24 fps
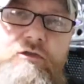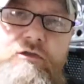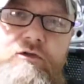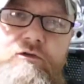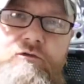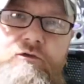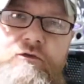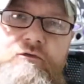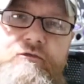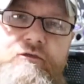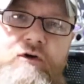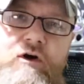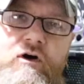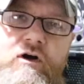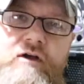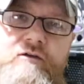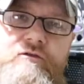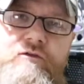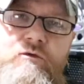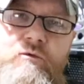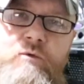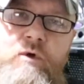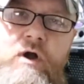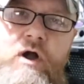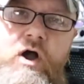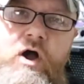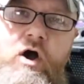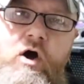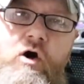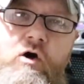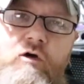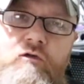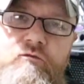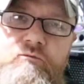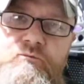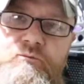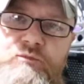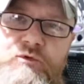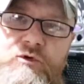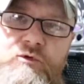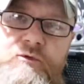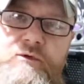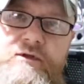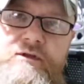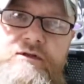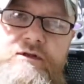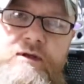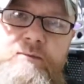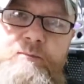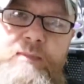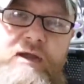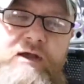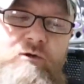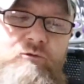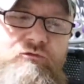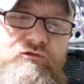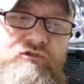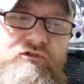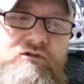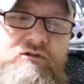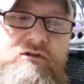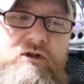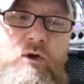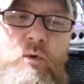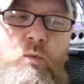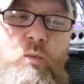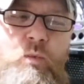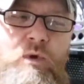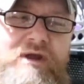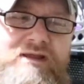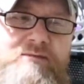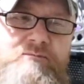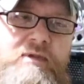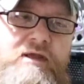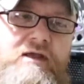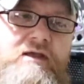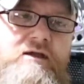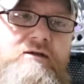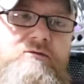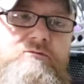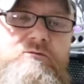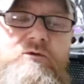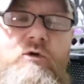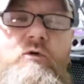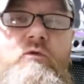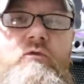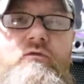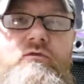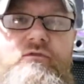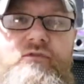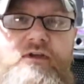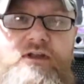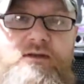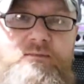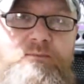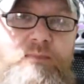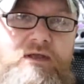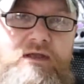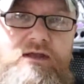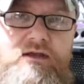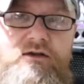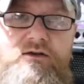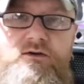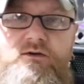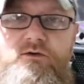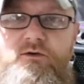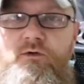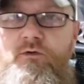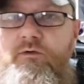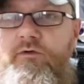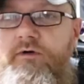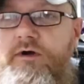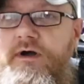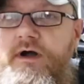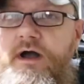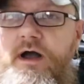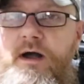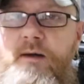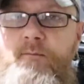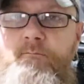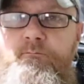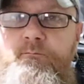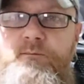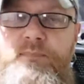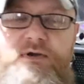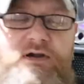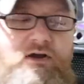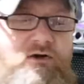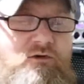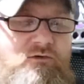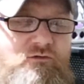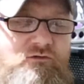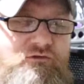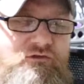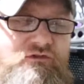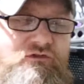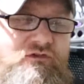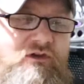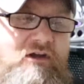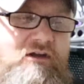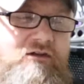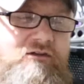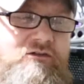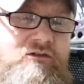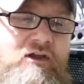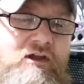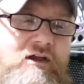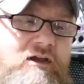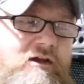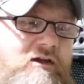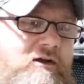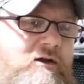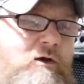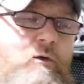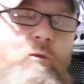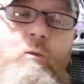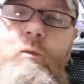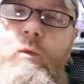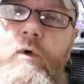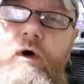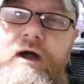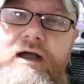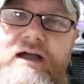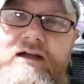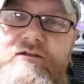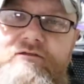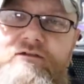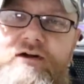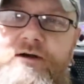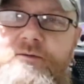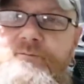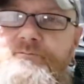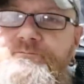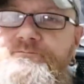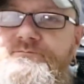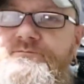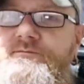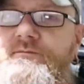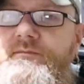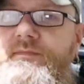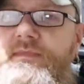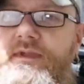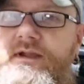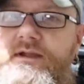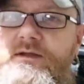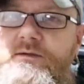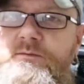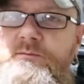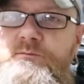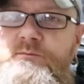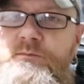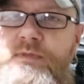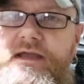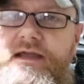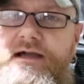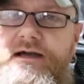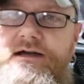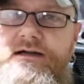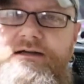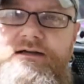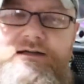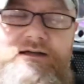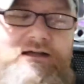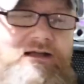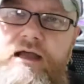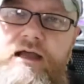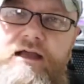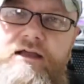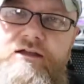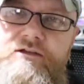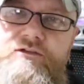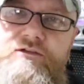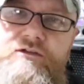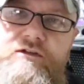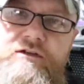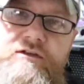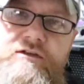the revival of brewing Belgian wheat beer, or Witbier, or Blanche de whatever beer. And